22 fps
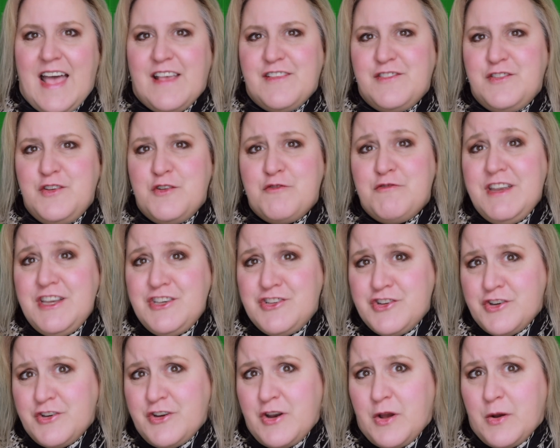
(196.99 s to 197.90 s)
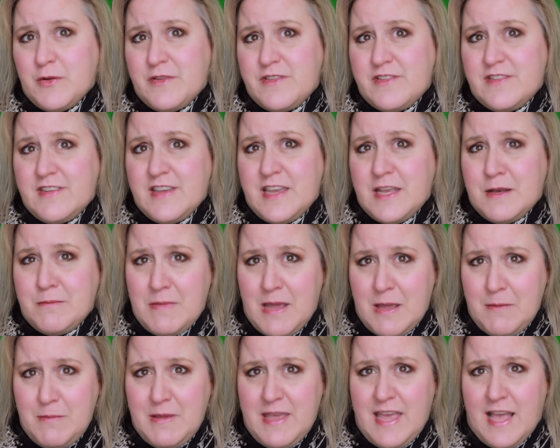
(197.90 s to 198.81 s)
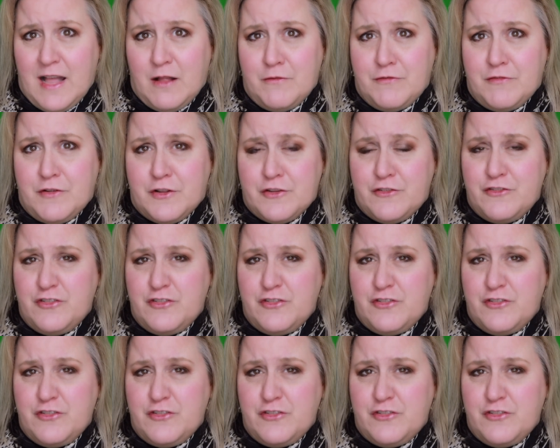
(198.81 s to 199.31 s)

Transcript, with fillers: As you read your notes, it may be helpful